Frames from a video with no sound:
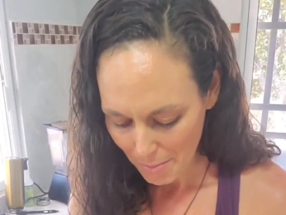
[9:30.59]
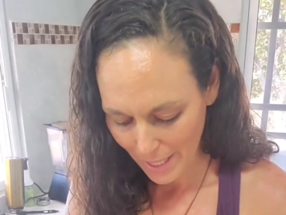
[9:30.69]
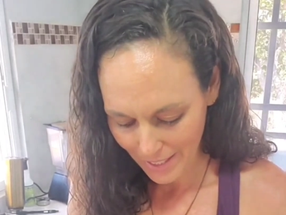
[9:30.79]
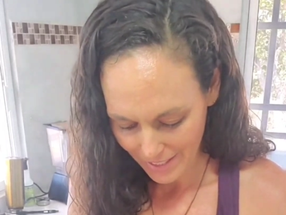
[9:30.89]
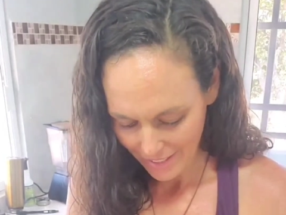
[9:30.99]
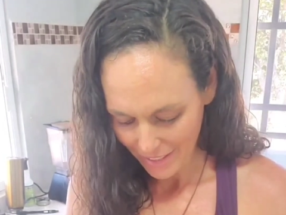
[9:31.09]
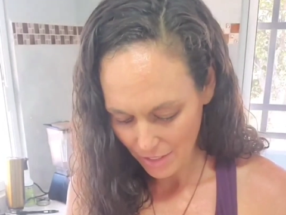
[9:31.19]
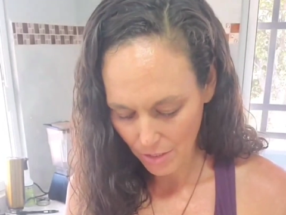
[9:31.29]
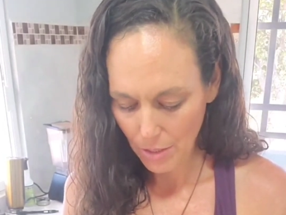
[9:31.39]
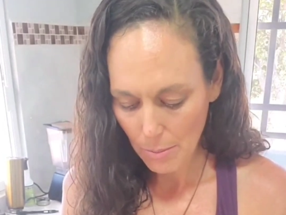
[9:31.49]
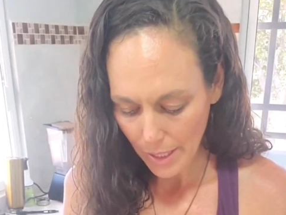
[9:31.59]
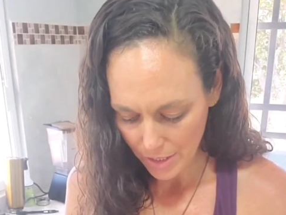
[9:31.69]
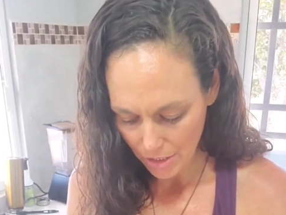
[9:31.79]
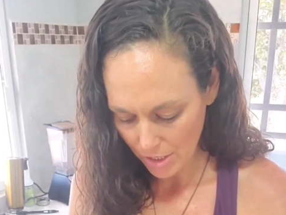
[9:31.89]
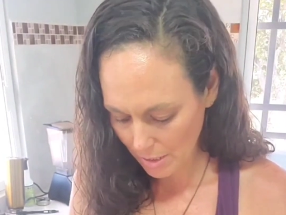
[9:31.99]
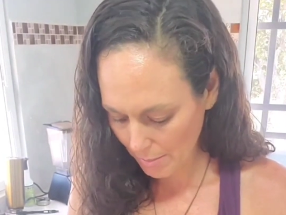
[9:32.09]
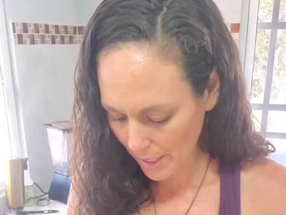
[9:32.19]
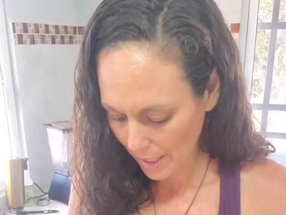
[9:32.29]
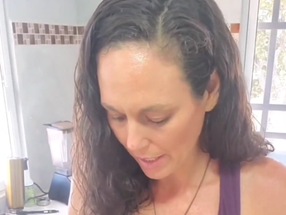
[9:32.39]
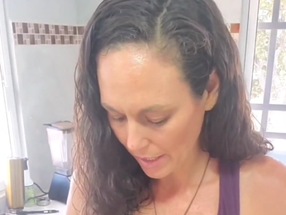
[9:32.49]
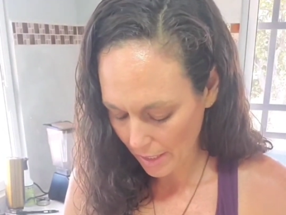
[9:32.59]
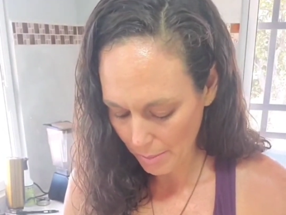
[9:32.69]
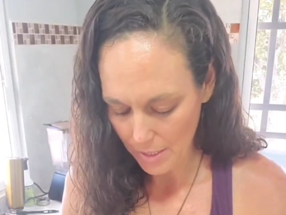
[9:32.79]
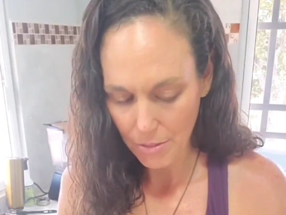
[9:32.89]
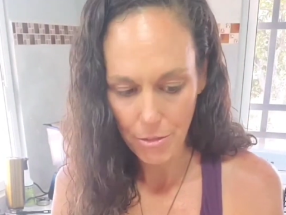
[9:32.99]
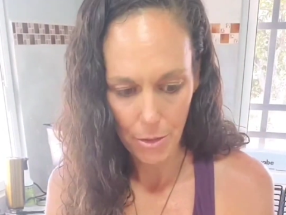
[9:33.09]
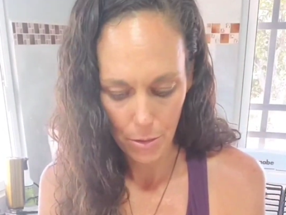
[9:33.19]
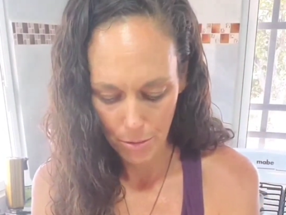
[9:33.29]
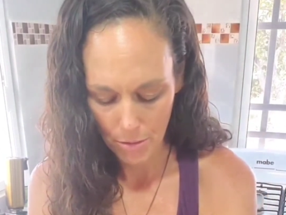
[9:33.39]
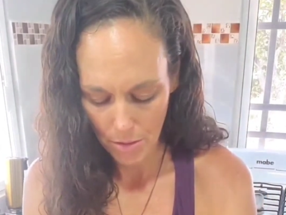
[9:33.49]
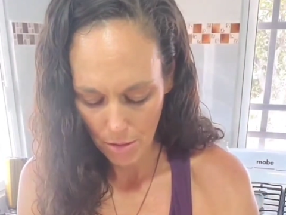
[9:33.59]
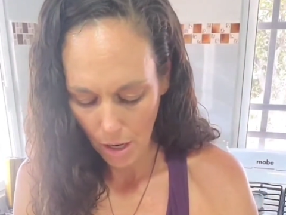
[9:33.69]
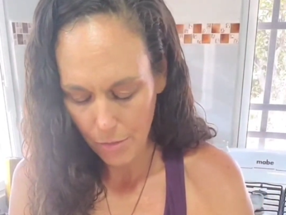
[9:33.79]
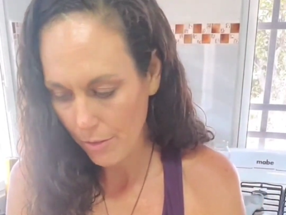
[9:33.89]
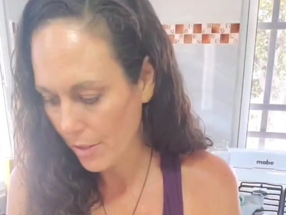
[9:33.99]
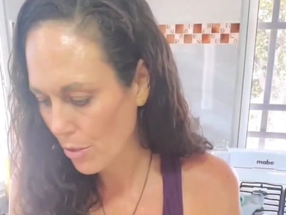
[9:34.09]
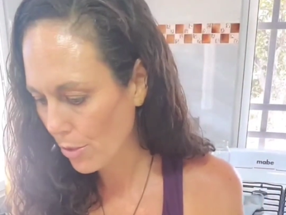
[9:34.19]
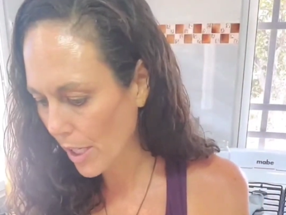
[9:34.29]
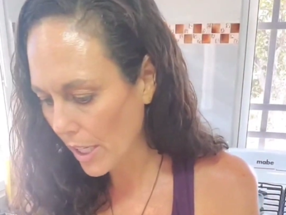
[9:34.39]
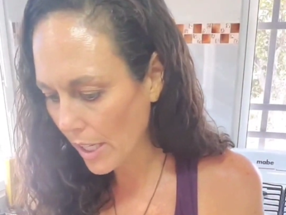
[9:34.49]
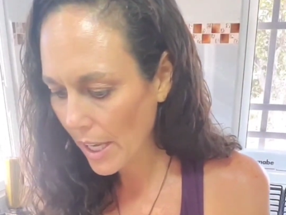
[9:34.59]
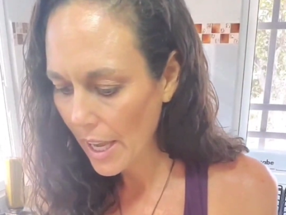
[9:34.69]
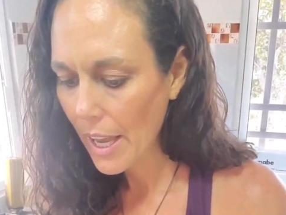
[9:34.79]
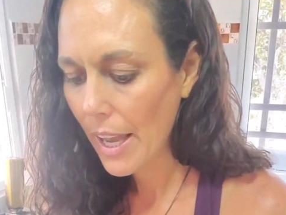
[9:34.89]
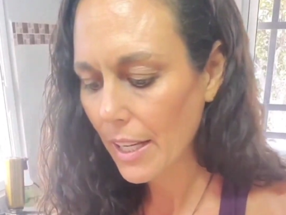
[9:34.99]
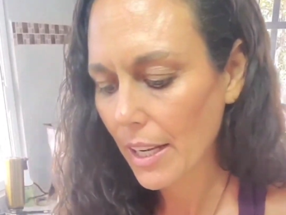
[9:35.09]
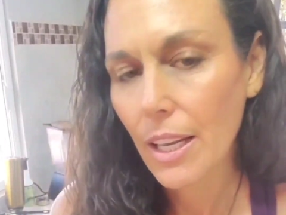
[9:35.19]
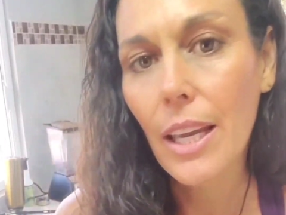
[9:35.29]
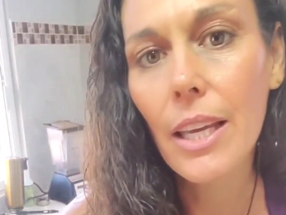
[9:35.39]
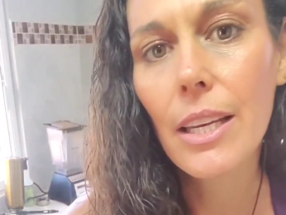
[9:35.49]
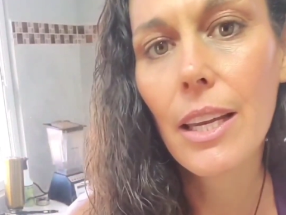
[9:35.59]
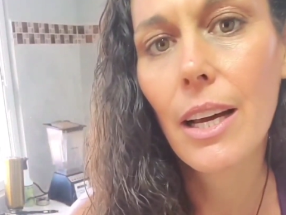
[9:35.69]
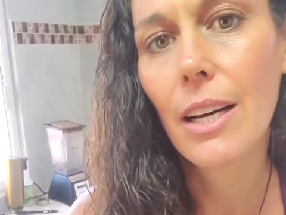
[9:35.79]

but compared to just picking a piece of fruit off of the tree and eating it,